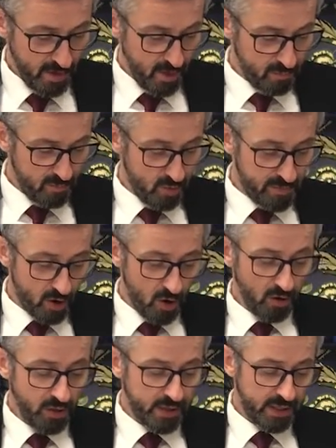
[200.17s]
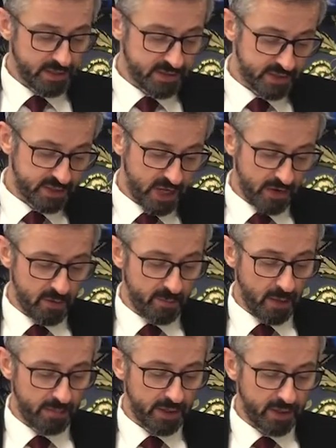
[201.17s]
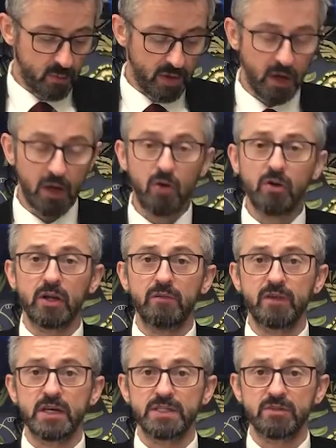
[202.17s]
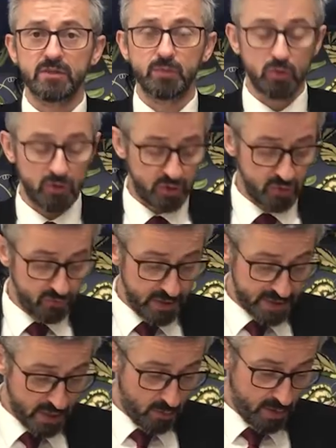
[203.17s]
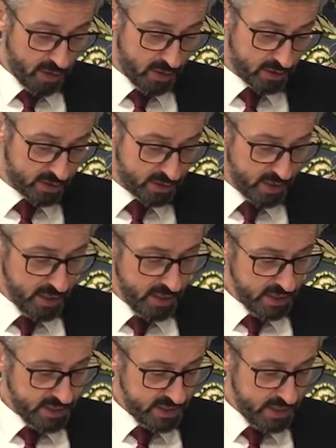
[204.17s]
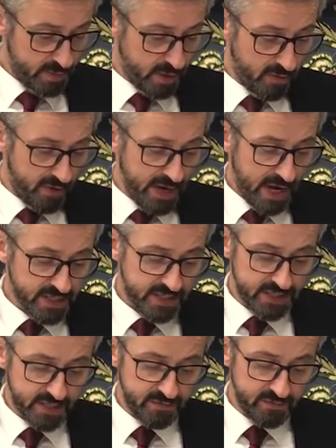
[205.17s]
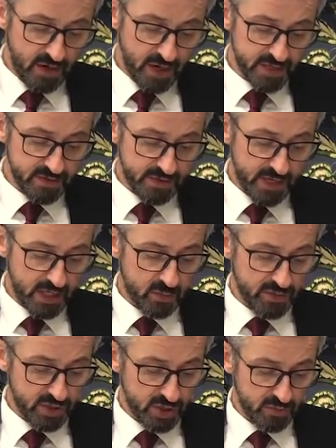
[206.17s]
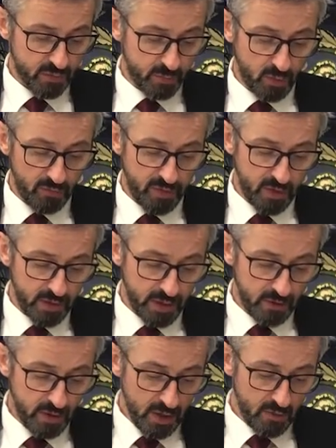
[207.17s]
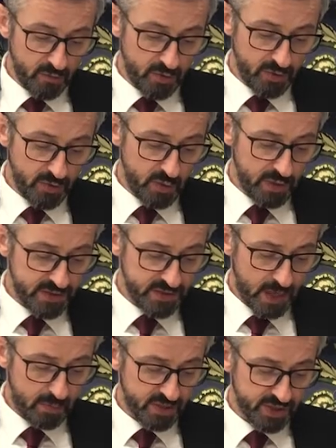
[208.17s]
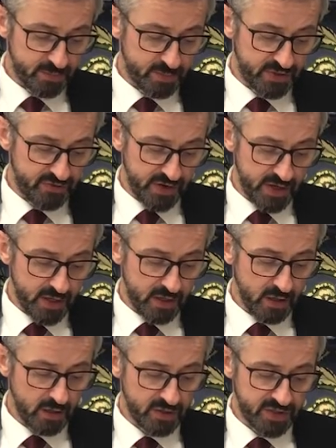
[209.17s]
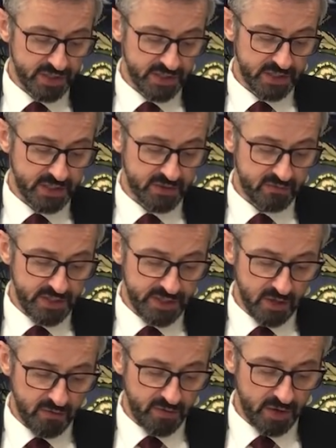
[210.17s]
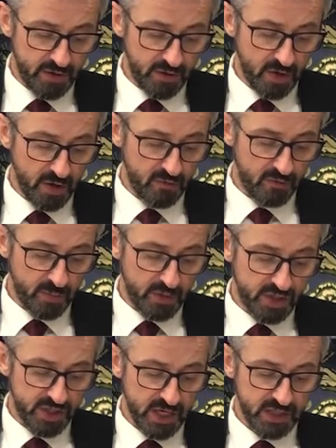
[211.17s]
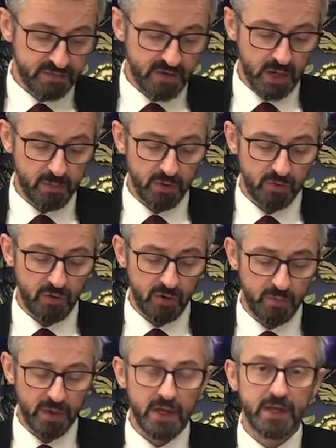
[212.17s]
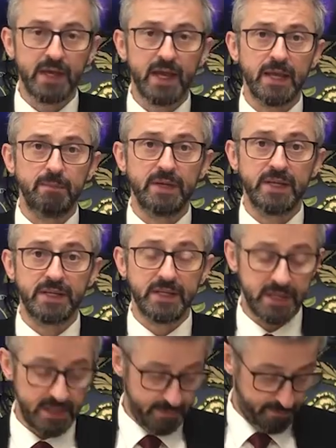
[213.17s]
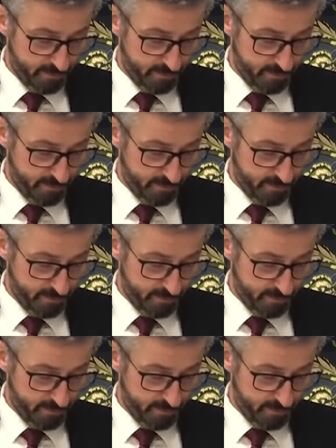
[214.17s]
Moving on, and to the Czech Republic, where a local investor has bought 2 retail parks. CBRE acted as an advisor in the acquisition of the portfolio for the newly established Patria Logistics Retail Fund from the Czech development group KPD.